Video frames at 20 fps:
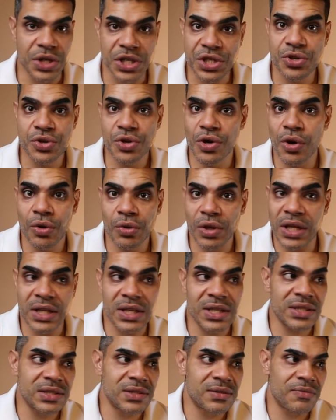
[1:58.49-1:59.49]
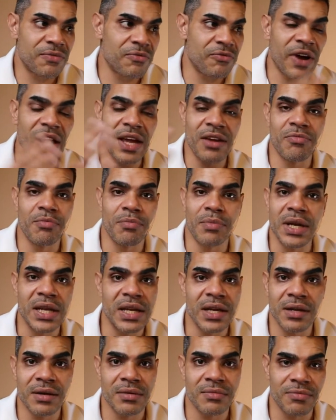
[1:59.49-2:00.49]
did you know that there's 5
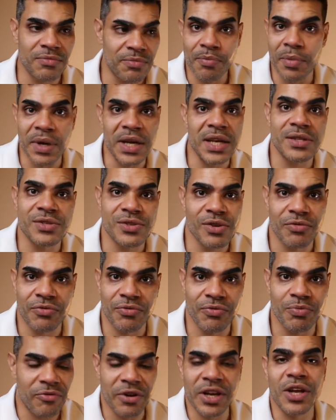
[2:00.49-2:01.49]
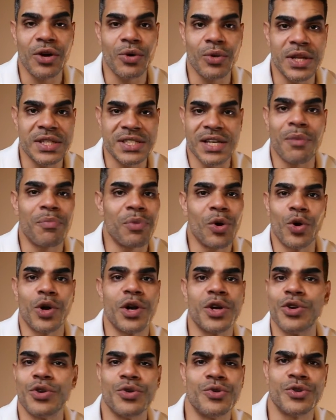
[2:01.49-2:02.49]
million minutes of video that's
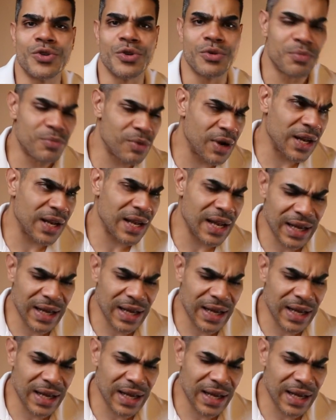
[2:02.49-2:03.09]
uploaded to YouTube, right?